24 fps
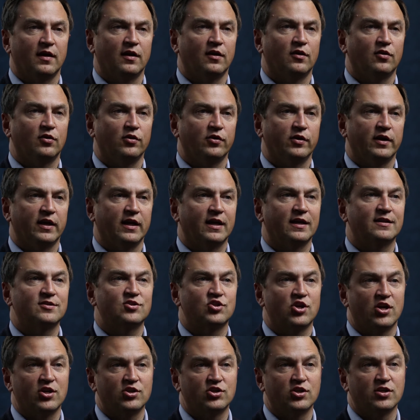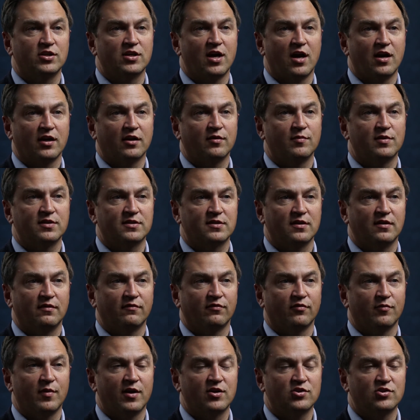including exchanging documents and
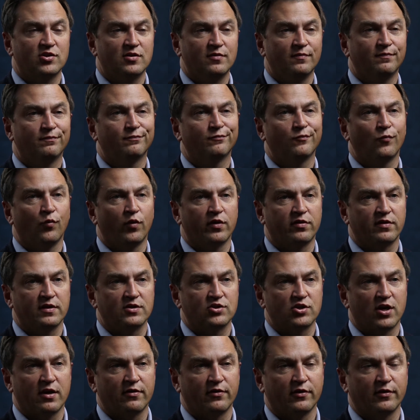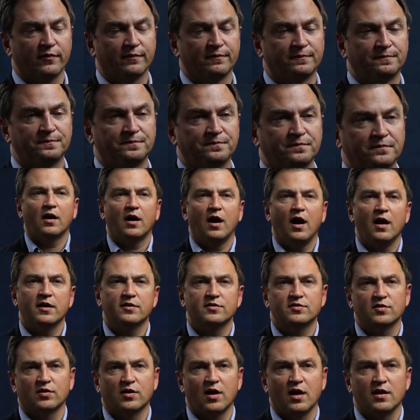information with each other.
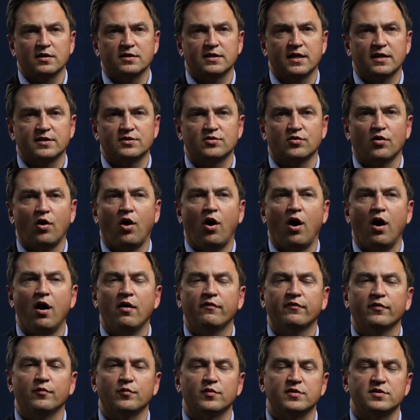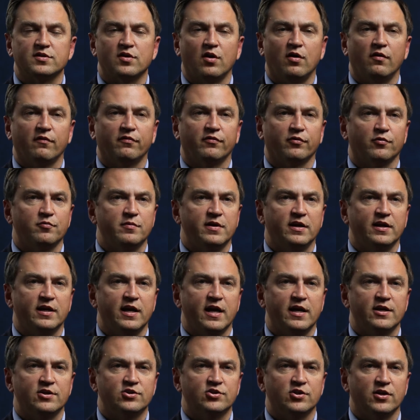Codicil contests are often resolved through
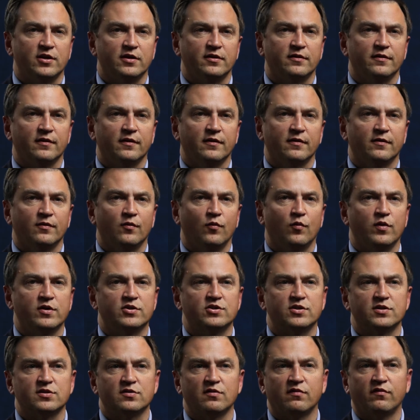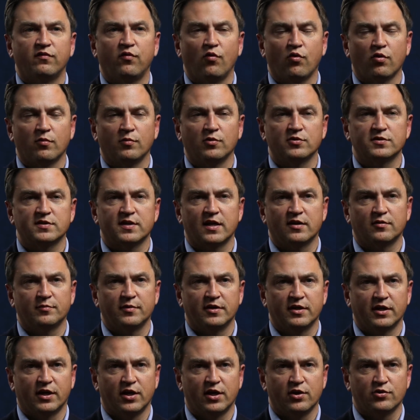mediation, which is a formal
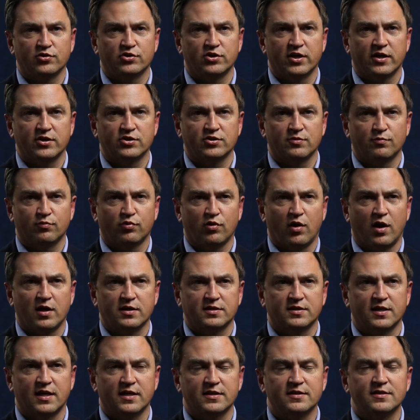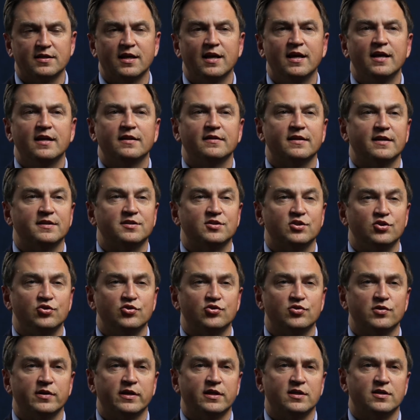settlement negotiation process that's
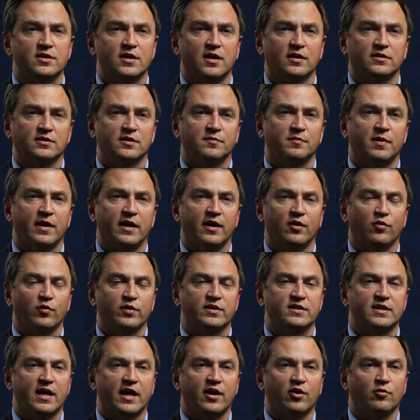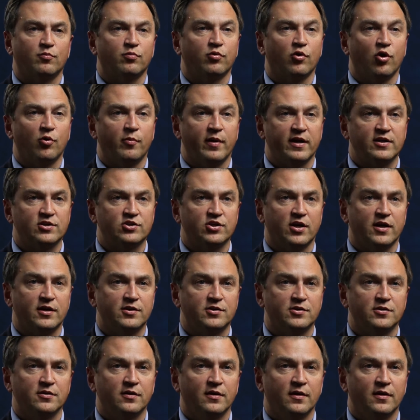usually conducted by a retired probate judge.